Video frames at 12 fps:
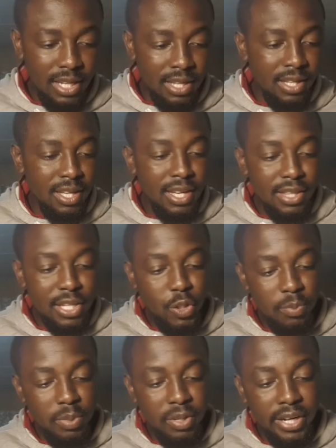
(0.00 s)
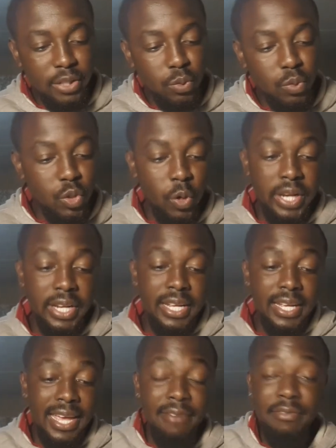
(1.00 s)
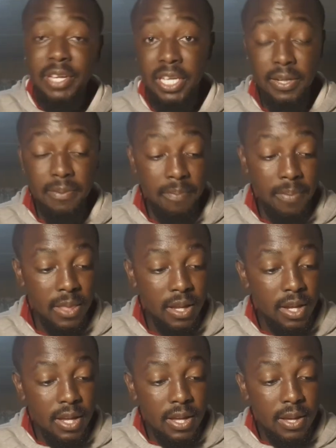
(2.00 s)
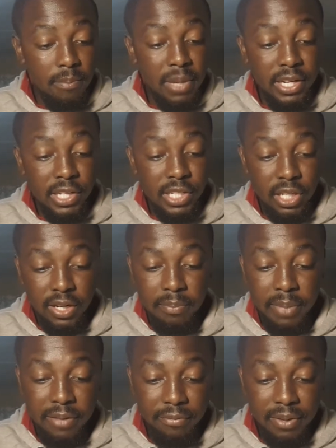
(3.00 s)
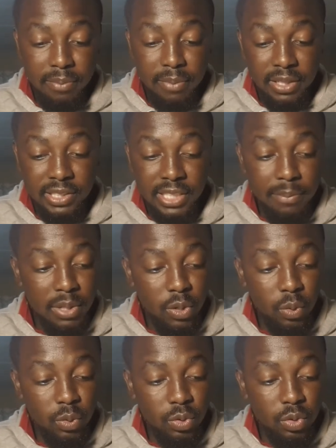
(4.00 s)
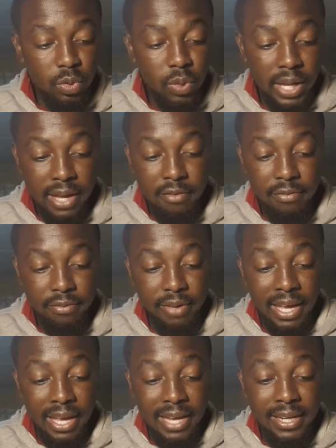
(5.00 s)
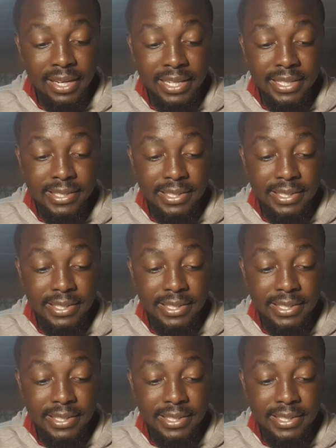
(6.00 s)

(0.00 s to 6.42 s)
to join every year. Many Charbray females have been known to have had